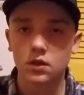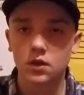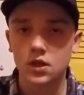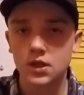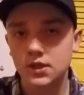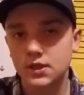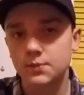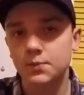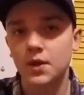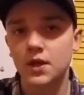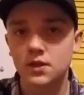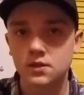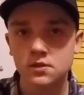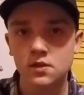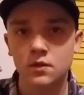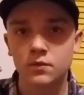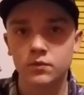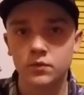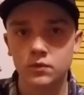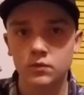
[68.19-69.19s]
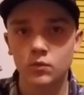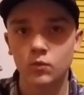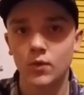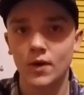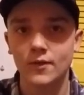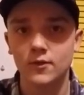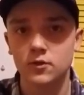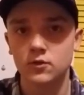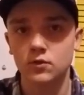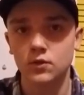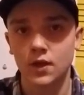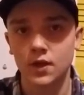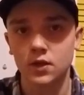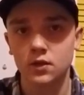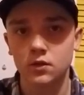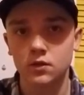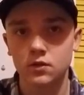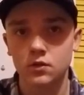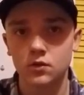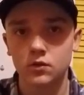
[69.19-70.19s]
it depends on whether you
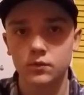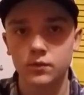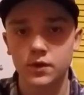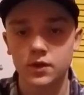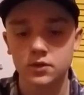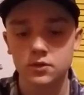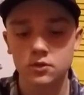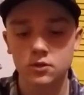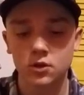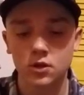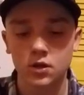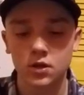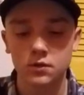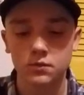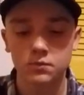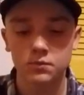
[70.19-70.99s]
like O-rings or not.